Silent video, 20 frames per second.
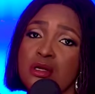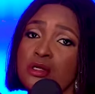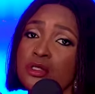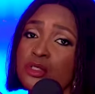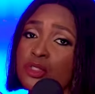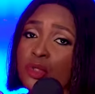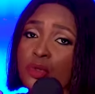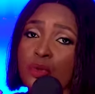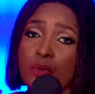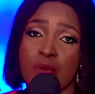
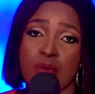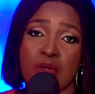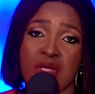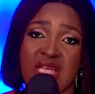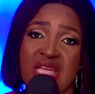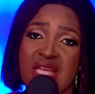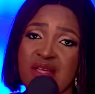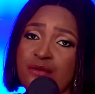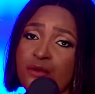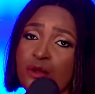So
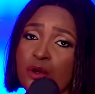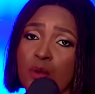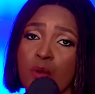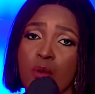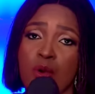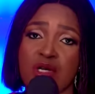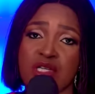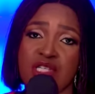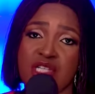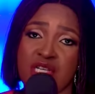if you're
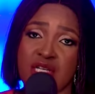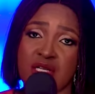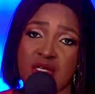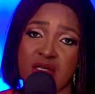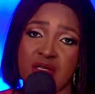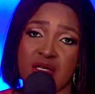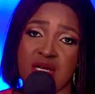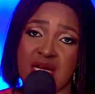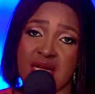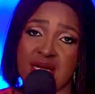
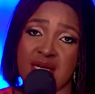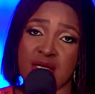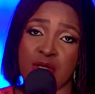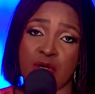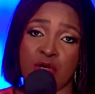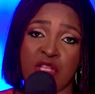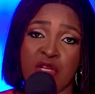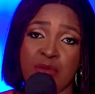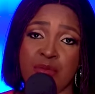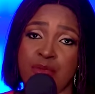watching and
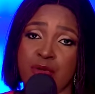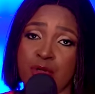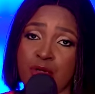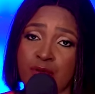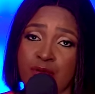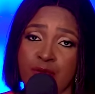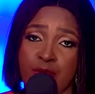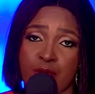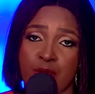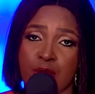you're that
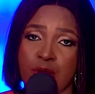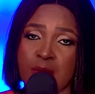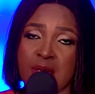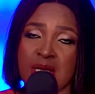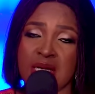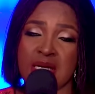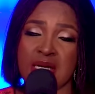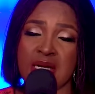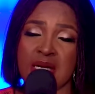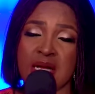beautiful
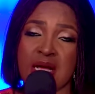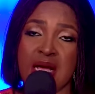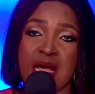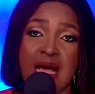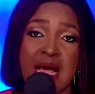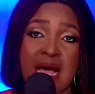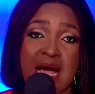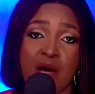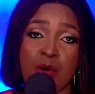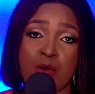woman,
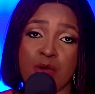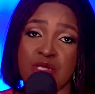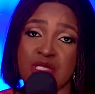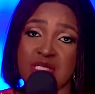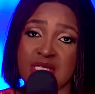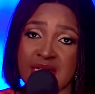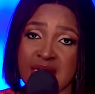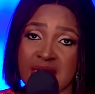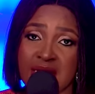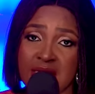I would
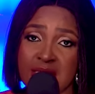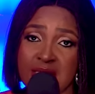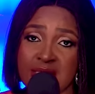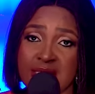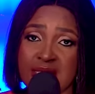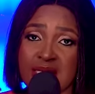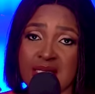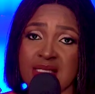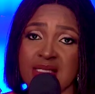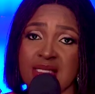say,
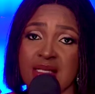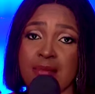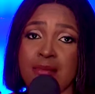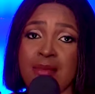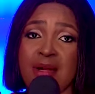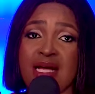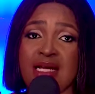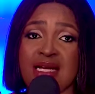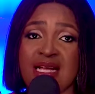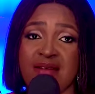since the
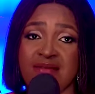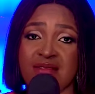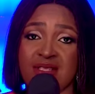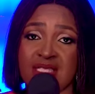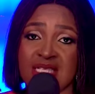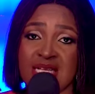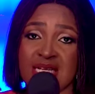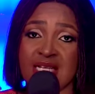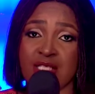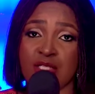man have
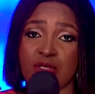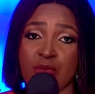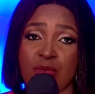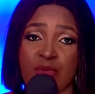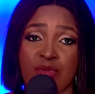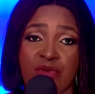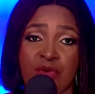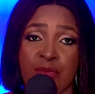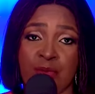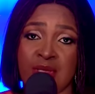decided to
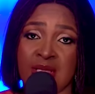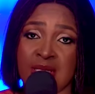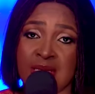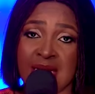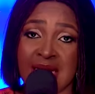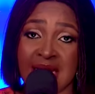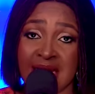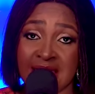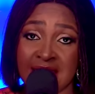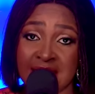move on with
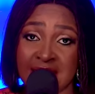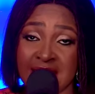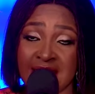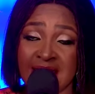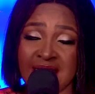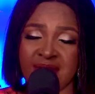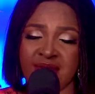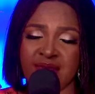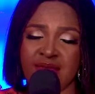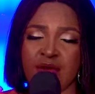his
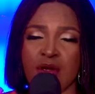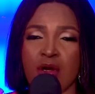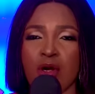life,